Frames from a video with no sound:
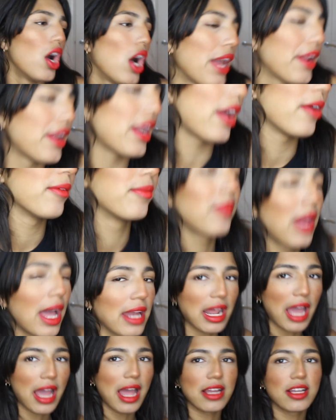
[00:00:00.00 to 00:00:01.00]
I don't
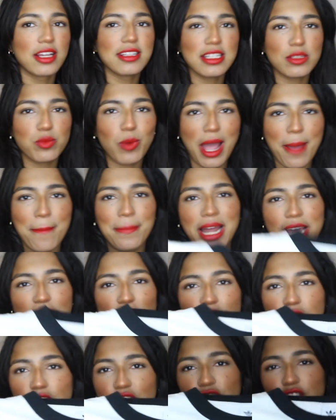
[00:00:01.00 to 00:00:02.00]
know, because it's white and black,
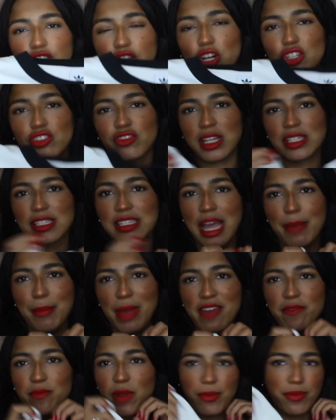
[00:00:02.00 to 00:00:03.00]
you can contrast it. I
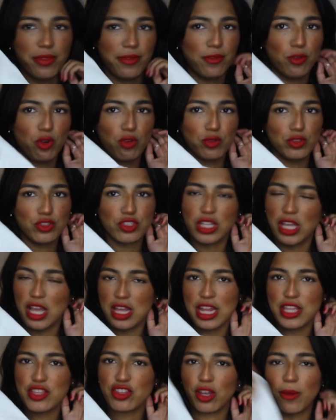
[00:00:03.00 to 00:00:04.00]
might even went with a floral
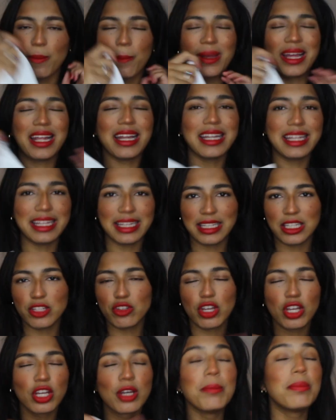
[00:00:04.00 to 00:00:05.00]
skirt. Like you complete,
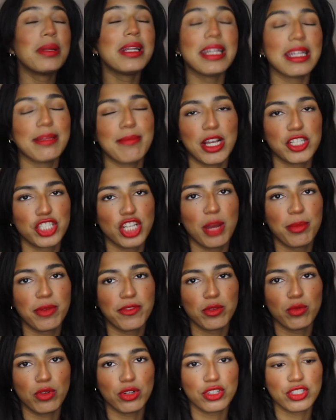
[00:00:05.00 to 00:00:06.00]
you can completely mash it up
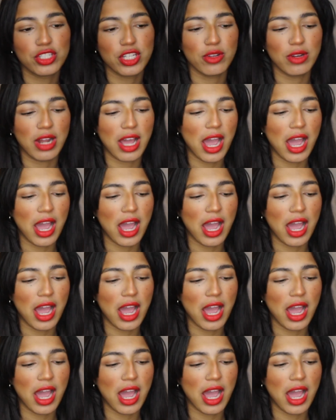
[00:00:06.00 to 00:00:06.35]
if you want to.